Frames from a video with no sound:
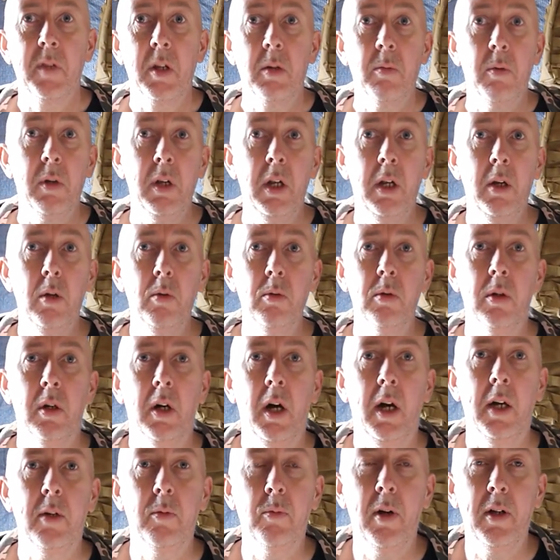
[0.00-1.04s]
Well, hello
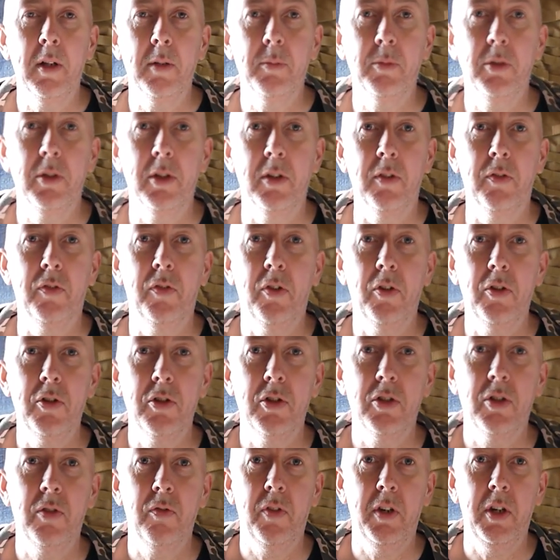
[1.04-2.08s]
and welcome to the
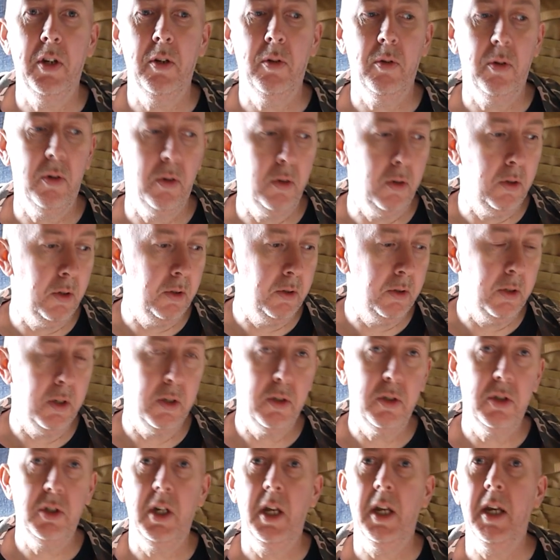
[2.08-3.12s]
first video on
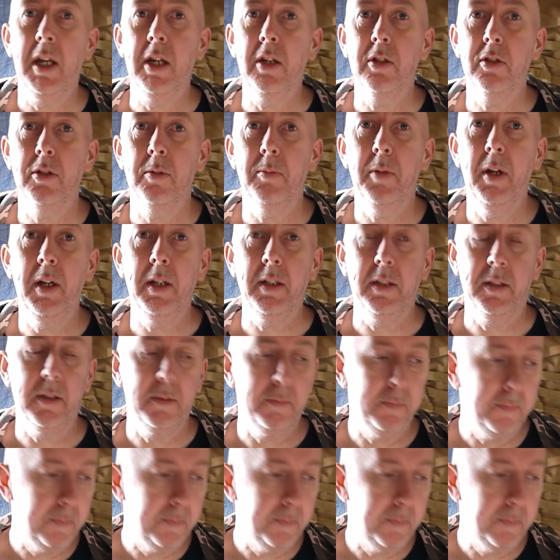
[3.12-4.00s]
shading some light.